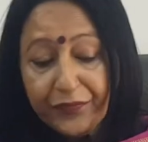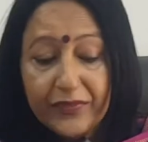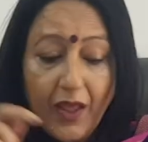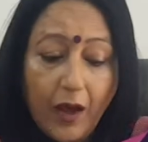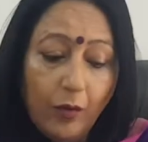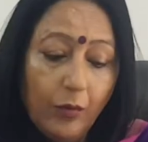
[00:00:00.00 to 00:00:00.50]

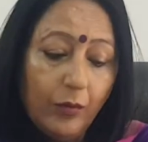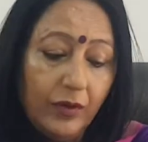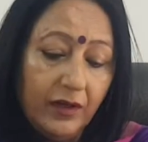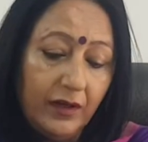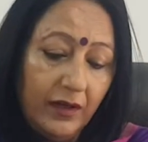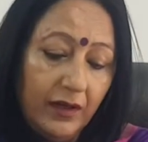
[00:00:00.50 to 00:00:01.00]

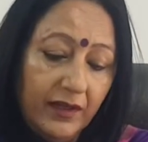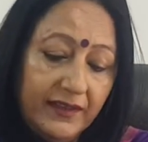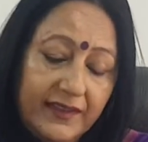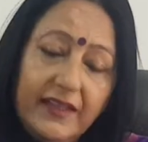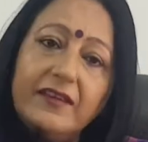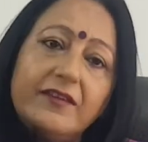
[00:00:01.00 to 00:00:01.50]
Now,
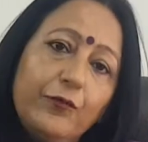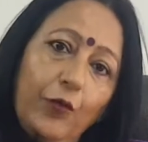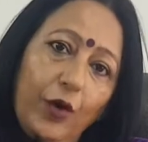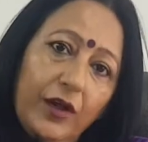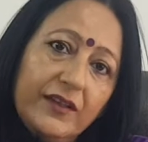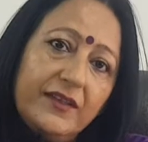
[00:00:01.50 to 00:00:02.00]
this
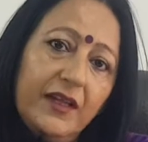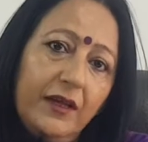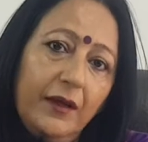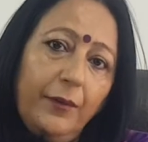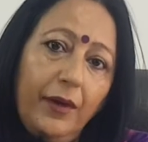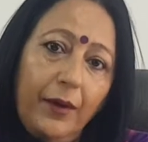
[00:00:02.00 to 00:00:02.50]
was
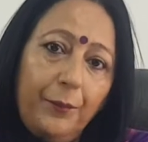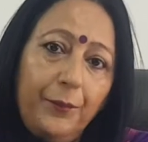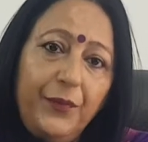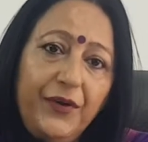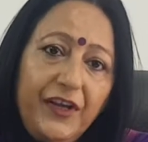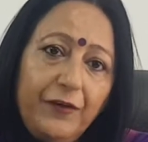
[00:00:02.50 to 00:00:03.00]
a
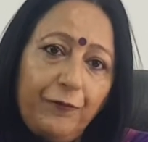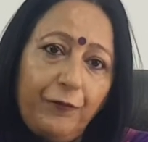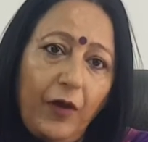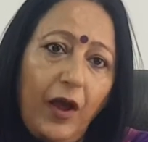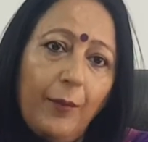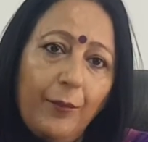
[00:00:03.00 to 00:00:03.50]
brief
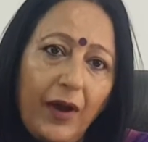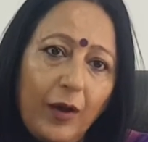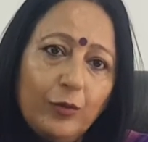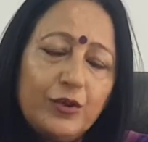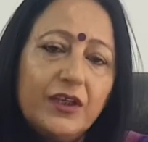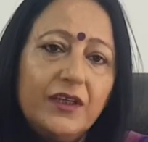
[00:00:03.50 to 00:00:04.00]

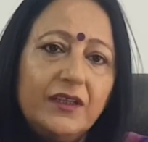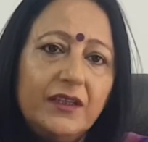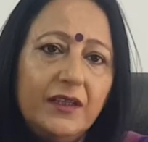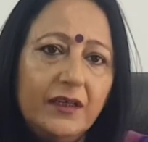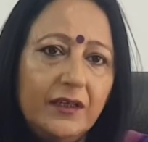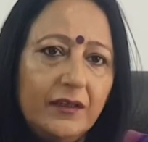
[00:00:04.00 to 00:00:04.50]
about
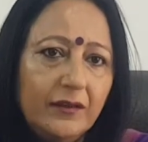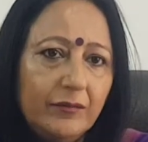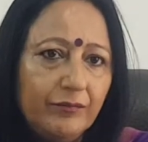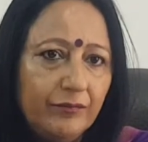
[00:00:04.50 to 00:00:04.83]
the